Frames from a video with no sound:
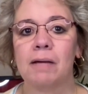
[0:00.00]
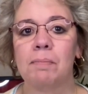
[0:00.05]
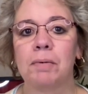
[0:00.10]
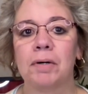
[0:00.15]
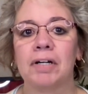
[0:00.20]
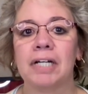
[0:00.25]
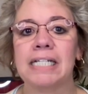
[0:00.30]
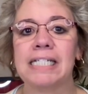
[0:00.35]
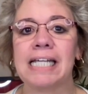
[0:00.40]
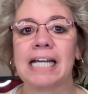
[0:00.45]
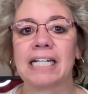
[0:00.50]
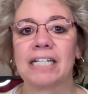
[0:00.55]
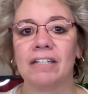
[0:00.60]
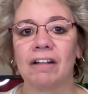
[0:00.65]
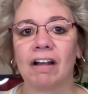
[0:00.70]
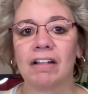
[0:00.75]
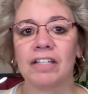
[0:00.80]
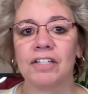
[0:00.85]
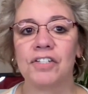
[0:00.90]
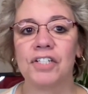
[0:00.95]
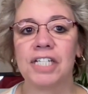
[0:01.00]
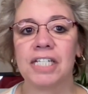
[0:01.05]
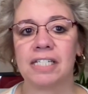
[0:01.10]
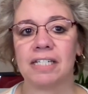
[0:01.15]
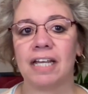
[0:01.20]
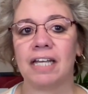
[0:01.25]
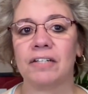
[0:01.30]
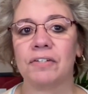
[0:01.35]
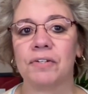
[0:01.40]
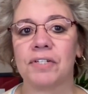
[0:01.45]
upon technology
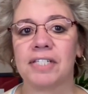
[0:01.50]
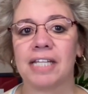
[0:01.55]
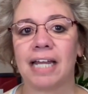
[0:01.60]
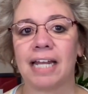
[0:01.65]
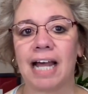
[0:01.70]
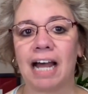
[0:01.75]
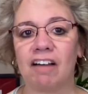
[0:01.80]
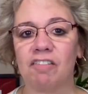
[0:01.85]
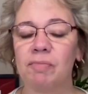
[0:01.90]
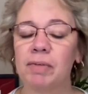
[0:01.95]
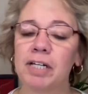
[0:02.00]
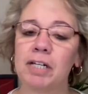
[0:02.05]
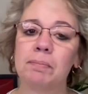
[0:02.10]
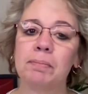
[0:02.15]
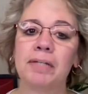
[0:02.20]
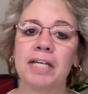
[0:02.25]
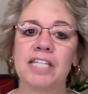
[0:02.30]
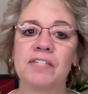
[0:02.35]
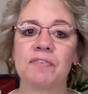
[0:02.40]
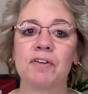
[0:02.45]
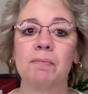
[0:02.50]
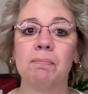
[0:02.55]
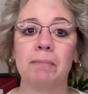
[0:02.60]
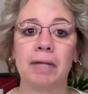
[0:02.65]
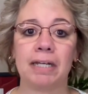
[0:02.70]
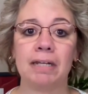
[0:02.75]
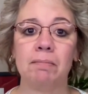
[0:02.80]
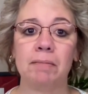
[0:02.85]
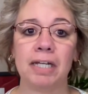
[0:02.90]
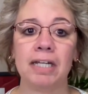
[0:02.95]
standards that have been in place for
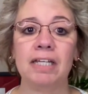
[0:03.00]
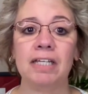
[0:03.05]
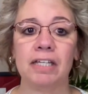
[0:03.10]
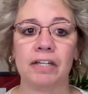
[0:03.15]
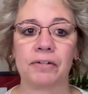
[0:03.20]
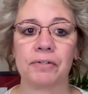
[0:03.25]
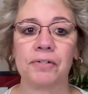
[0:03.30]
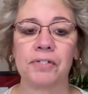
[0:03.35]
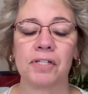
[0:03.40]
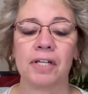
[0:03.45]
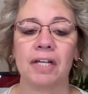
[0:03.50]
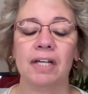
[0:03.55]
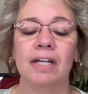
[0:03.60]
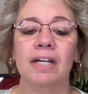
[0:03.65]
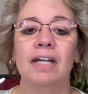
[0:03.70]
many, many years.